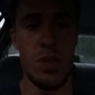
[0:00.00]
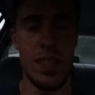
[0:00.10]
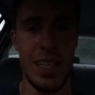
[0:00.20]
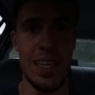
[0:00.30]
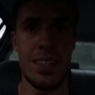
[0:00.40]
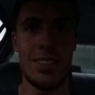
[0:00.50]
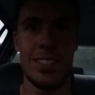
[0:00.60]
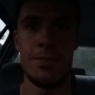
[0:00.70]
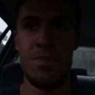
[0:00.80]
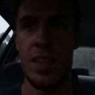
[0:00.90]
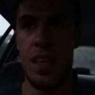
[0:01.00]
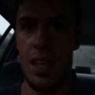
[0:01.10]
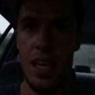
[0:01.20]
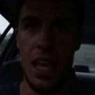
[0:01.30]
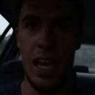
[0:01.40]
really is.
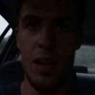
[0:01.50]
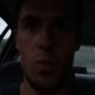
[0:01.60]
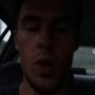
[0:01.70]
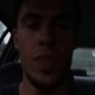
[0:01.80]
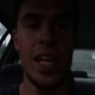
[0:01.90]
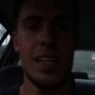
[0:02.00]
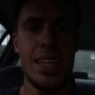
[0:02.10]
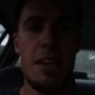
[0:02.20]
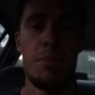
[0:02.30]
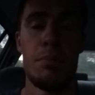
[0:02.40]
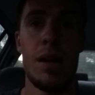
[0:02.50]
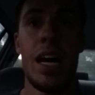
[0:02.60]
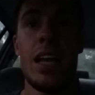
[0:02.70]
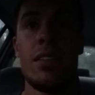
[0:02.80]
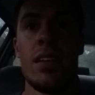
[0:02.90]
And one thing to keep in
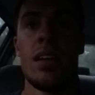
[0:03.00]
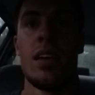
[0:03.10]
mind